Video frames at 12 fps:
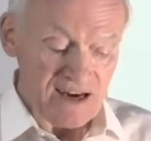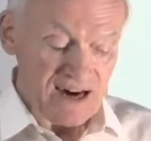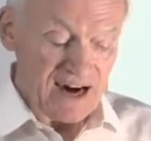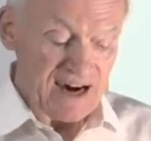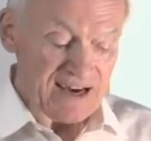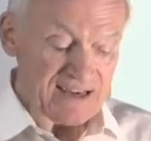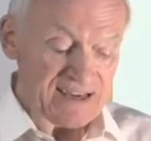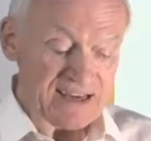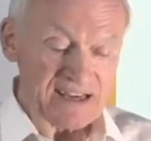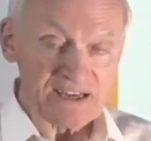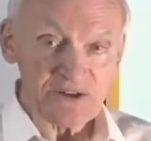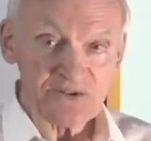on
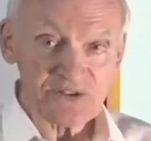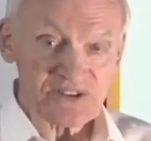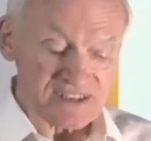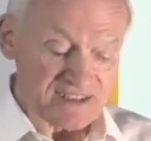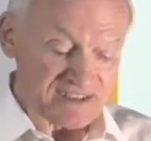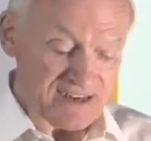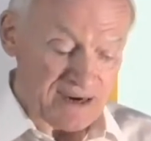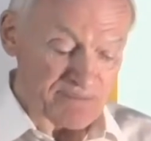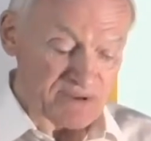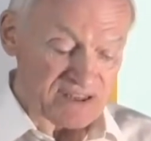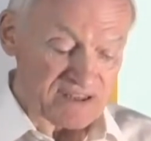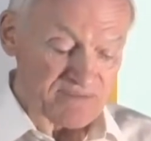an interesting
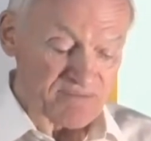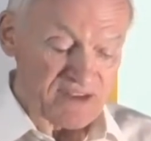topic.